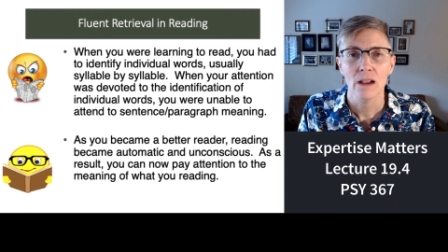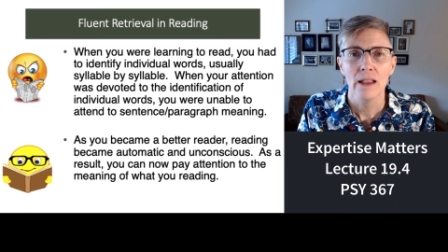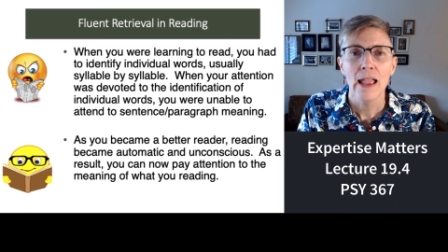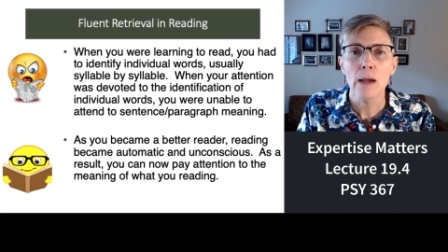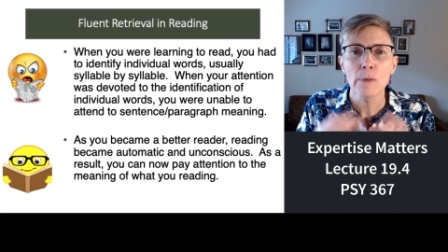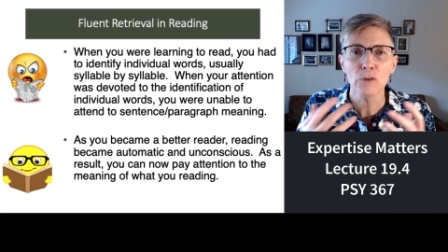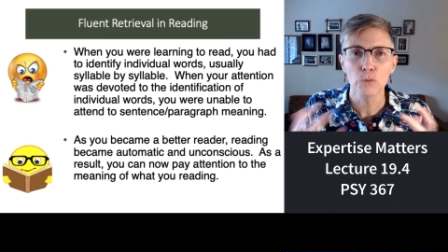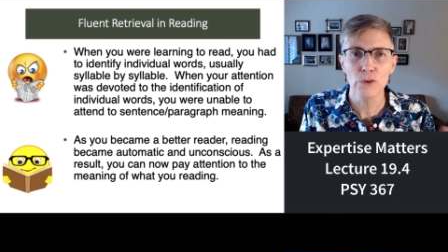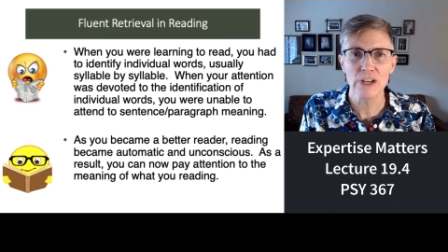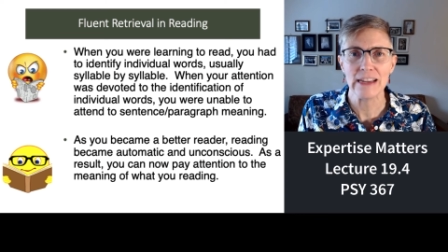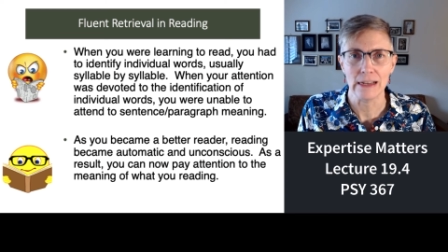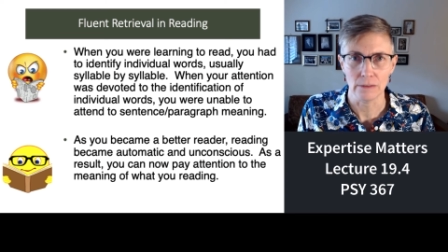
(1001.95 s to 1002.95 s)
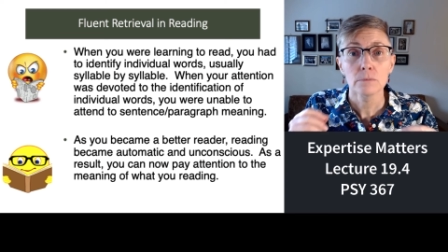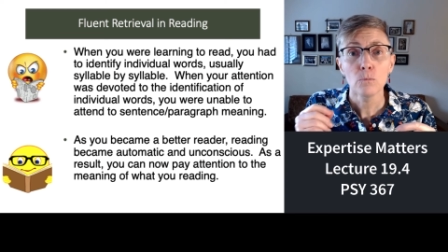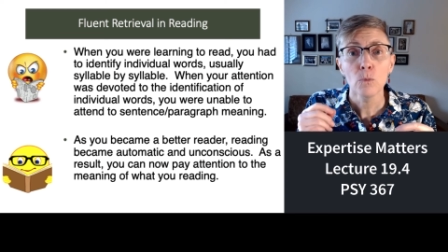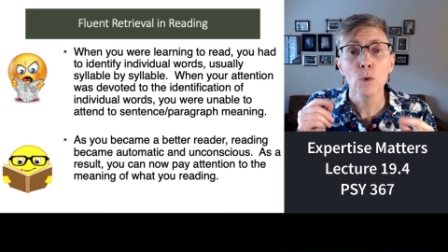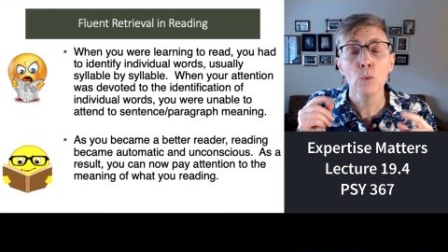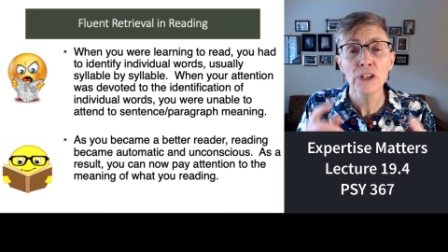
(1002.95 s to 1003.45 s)
How about reading?
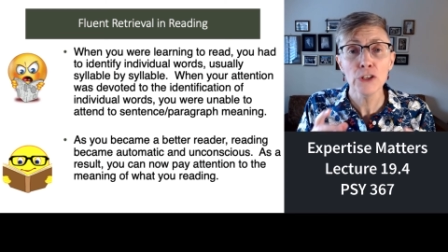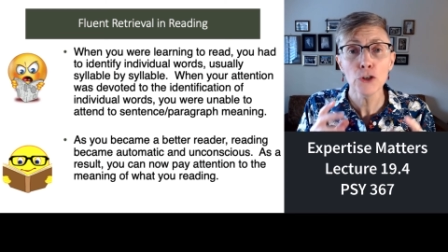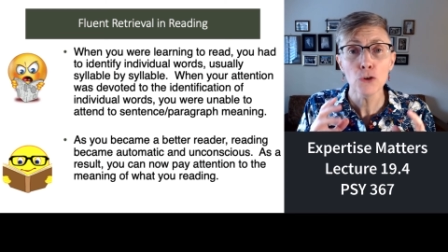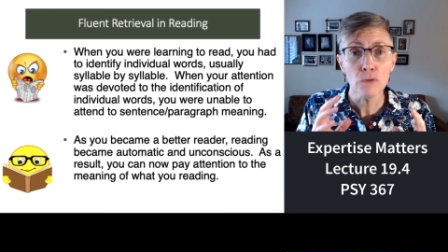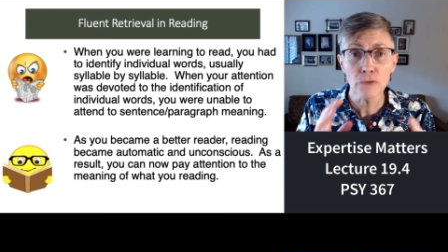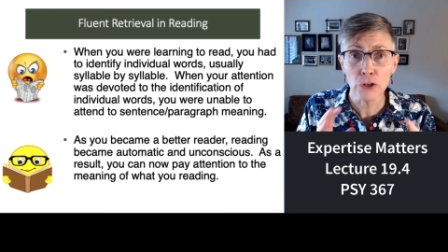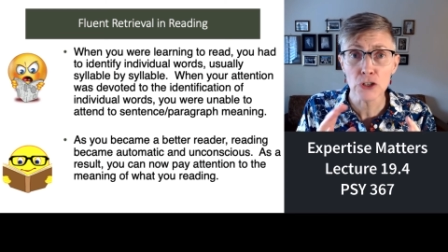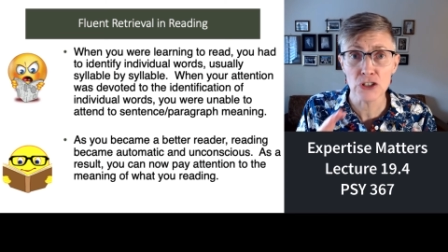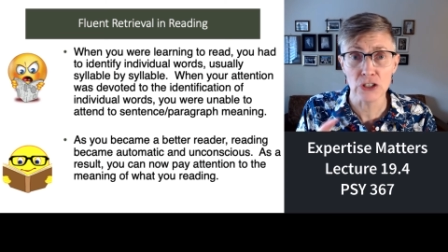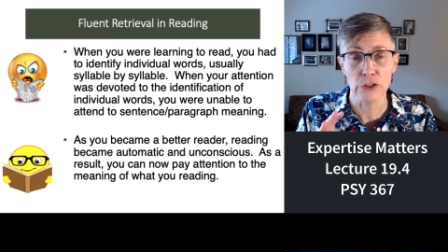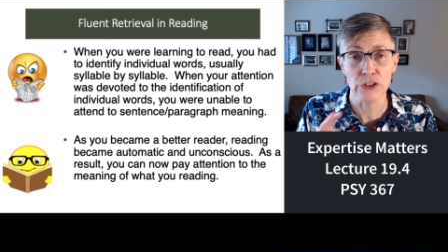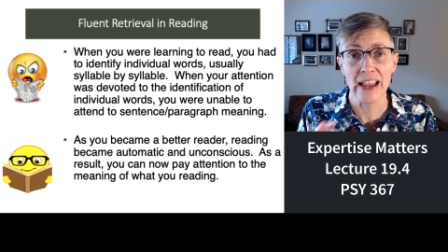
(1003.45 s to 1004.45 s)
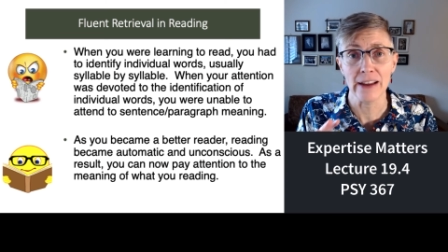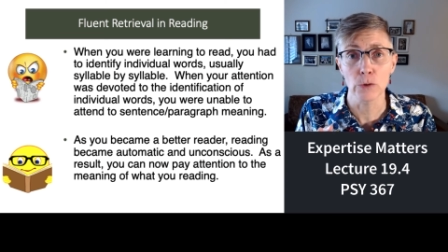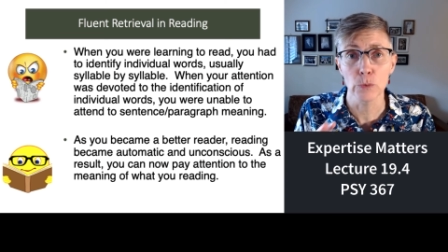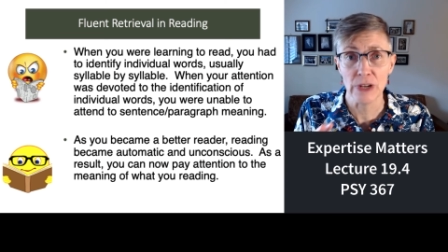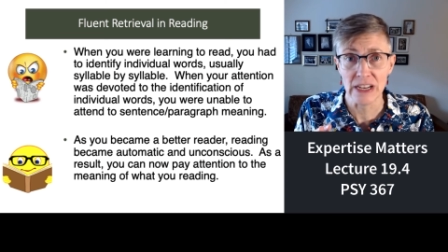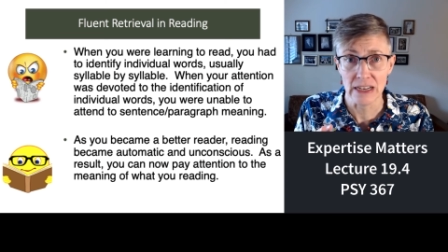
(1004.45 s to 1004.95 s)
When you first learned how to
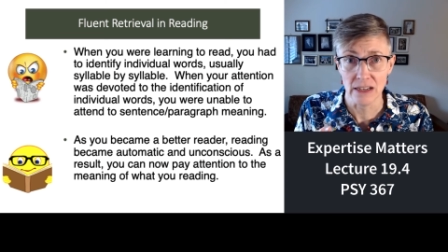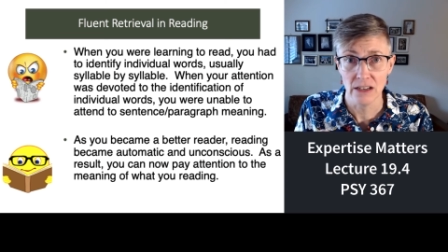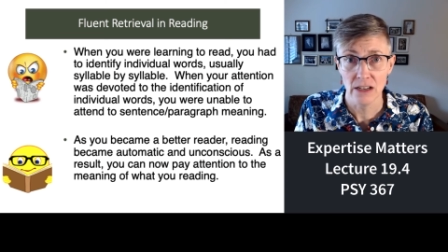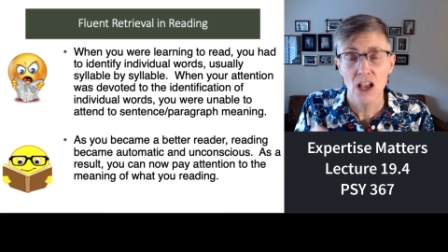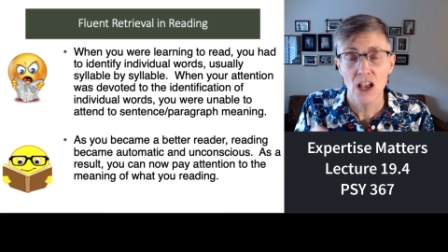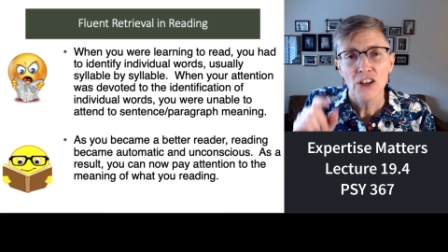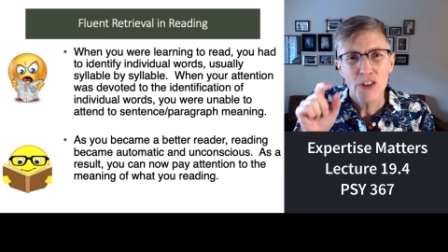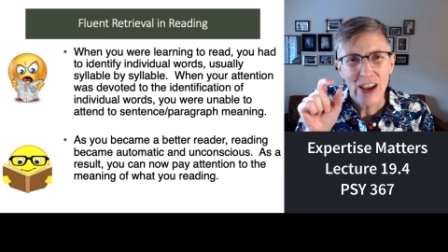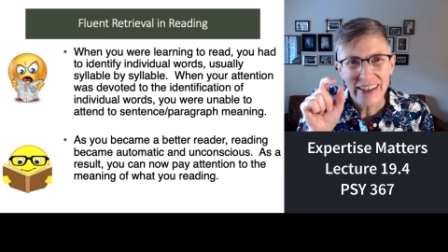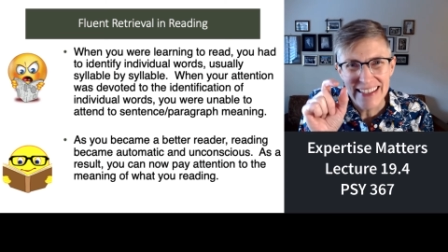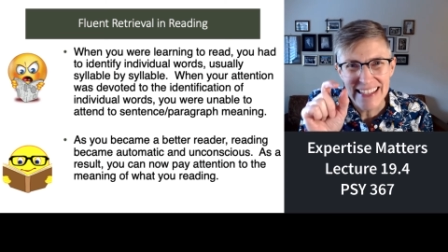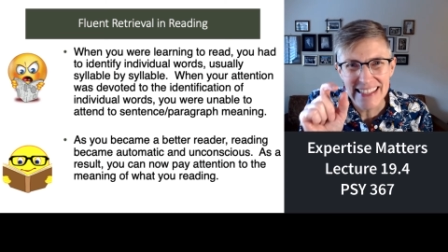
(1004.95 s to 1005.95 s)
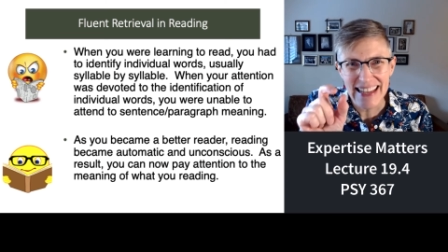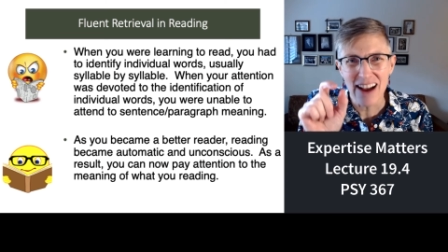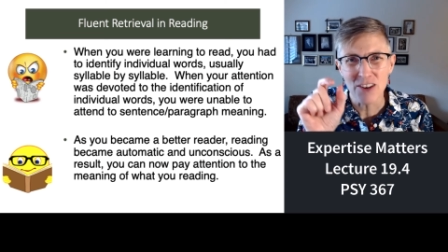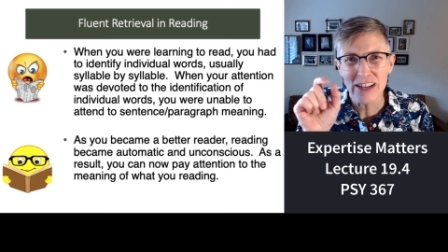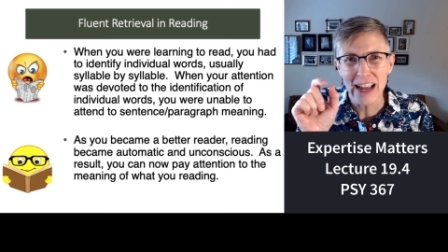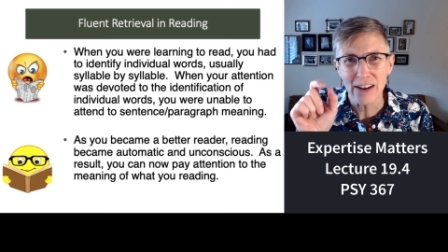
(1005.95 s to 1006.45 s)
read, you had to sound
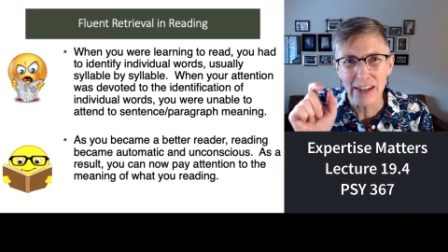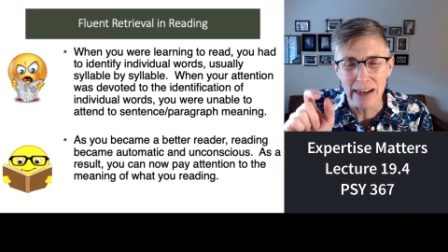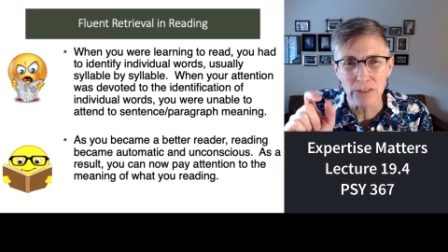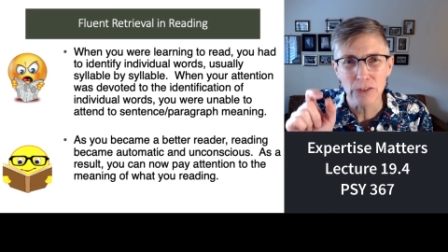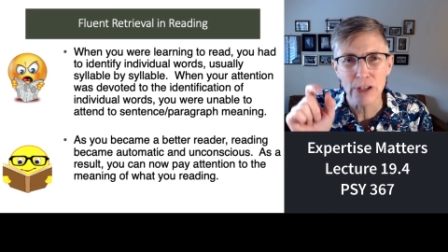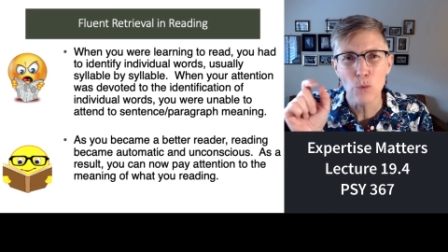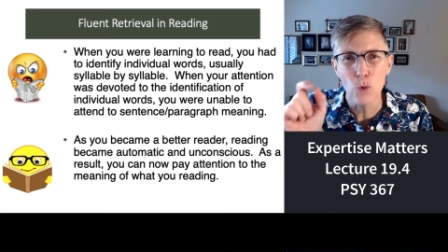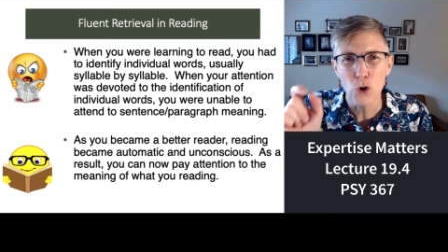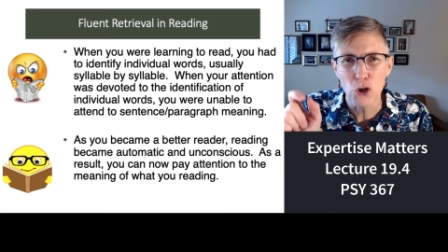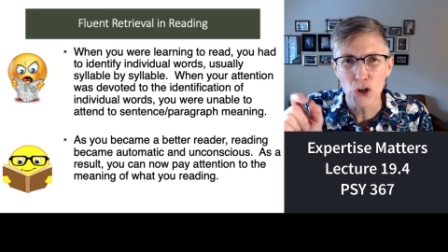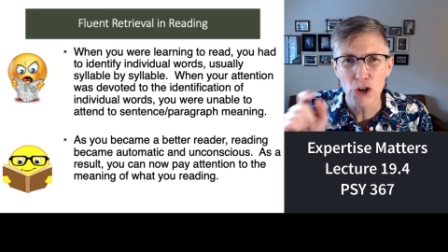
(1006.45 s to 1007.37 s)
out every word.